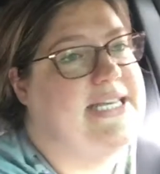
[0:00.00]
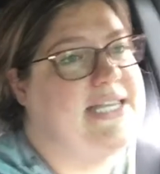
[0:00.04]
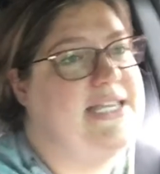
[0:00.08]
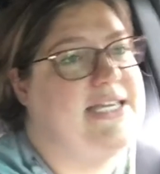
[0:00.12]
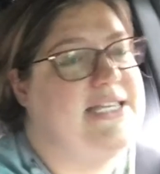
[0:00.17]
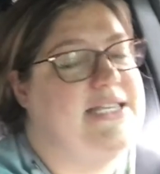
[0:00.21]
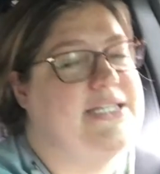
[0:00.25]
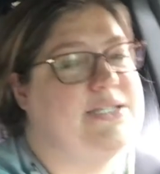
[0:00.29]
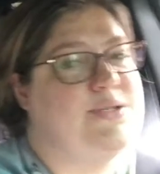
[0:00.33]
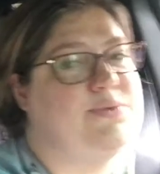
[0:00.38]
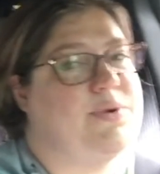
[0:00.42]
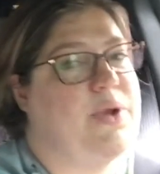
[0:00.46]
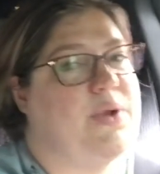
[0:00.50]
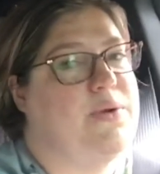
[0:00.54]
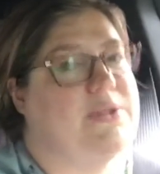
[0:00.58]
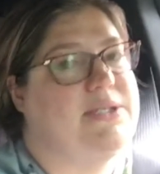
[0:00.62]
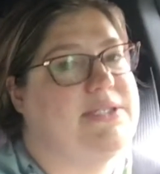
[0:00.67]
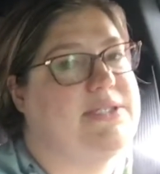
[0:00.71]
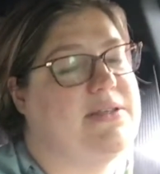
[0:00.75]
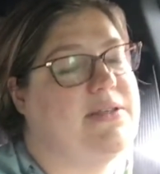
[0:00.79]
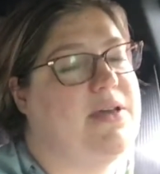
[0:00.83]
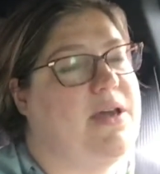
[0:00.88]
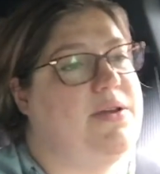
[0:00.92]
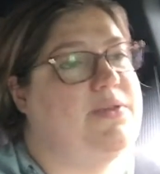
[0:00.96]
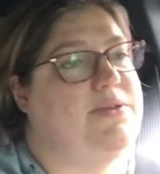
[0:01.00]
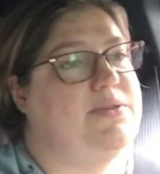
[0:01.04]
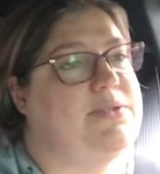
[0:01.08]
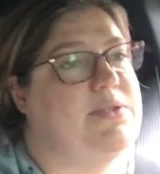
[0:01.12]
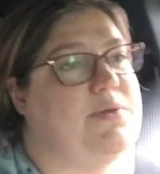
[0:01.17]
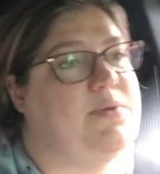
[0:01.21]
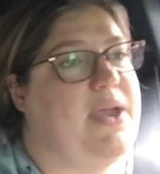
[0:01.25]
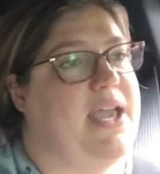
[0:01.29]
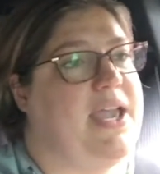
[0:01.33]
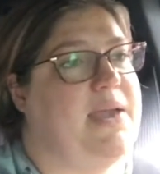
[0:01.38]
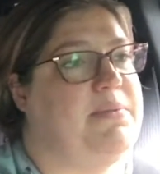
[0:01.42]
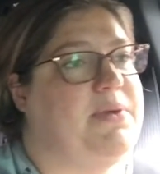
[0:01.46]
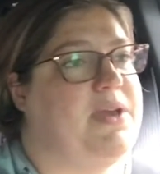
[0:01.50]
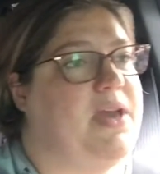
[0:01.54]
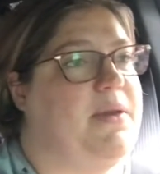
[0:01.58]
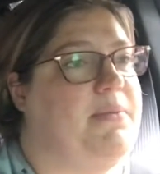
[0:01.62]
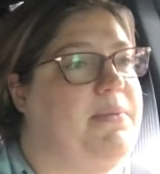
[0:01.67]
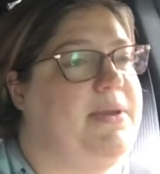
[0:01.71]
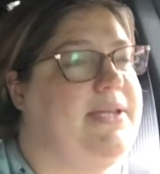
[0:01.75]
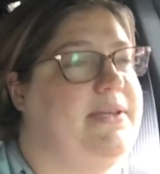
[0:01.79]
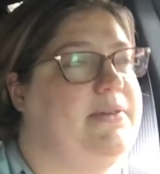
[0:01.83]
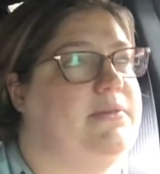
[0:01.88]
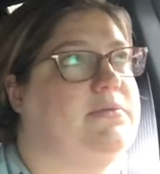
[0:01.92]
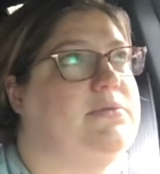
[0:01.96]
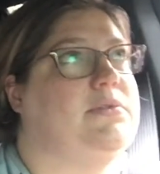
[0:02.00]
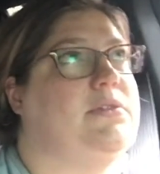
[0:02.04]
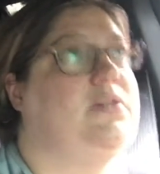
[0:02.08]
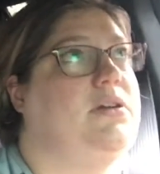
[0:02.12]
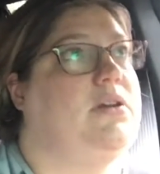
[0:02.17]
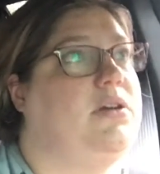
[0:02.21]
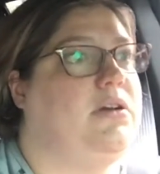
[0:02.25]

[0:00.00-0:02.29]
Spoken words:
I think this road is closed the way I'm coming.